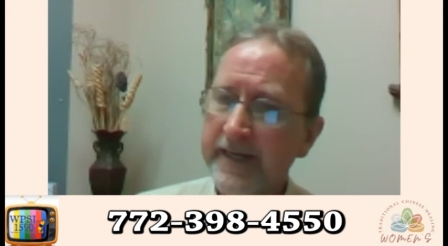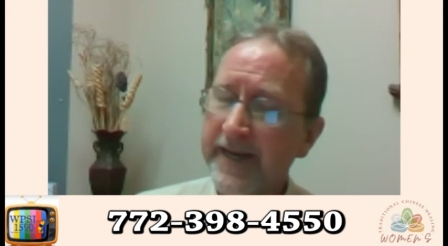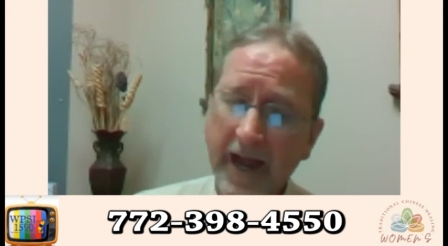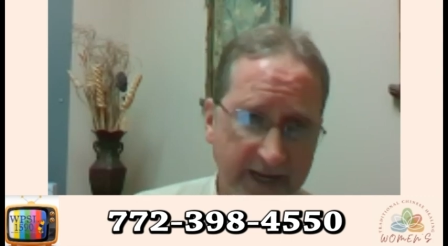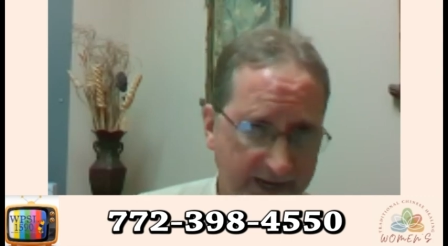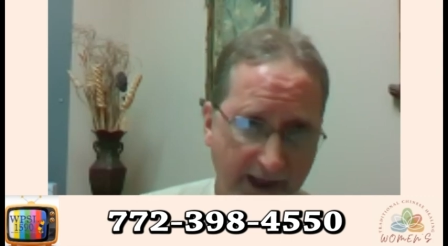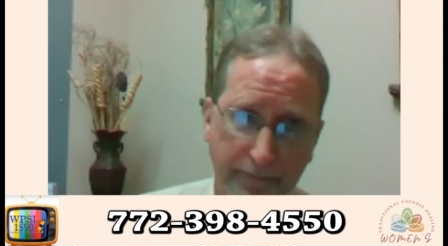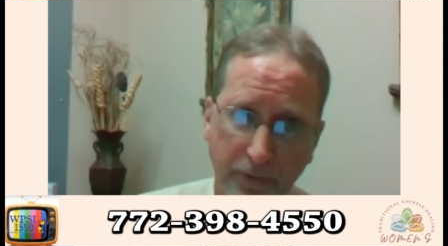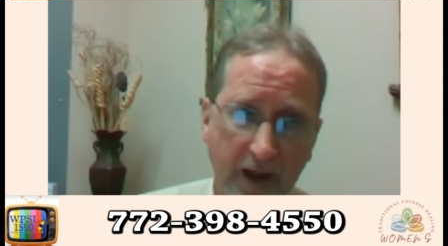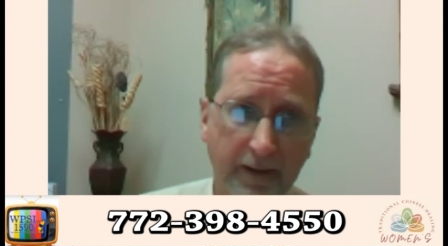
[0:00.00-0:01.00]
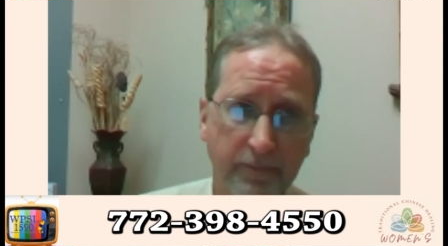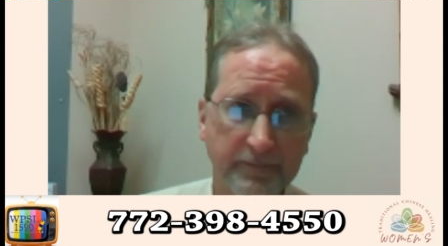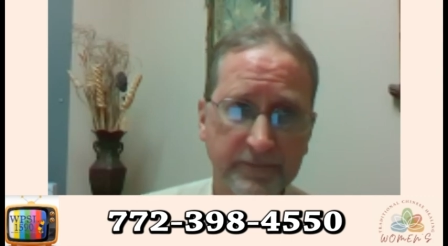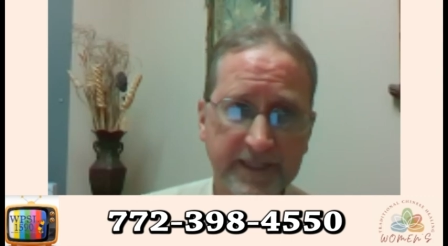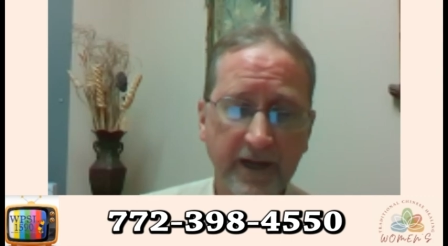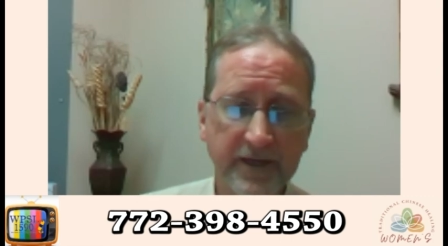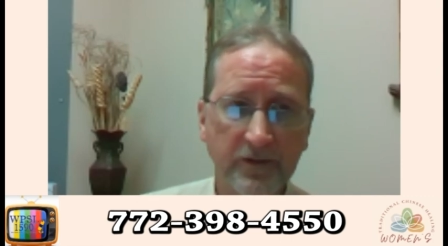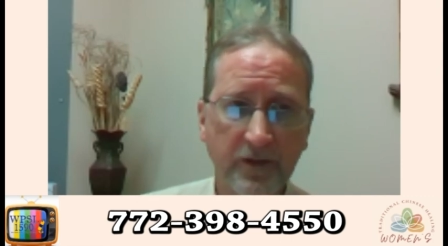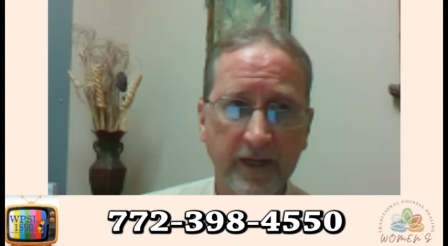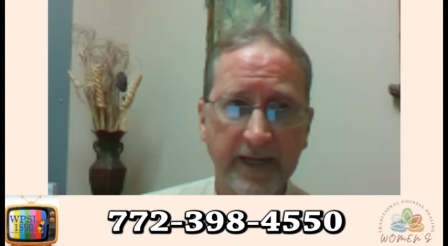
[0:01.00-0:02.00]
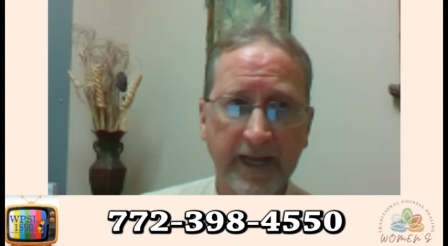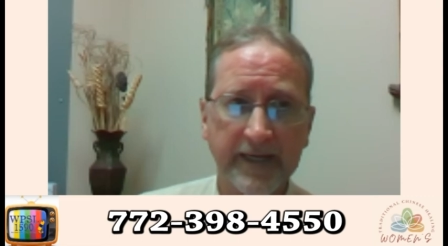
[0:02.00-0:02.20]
Now you got problems. Now you're looking at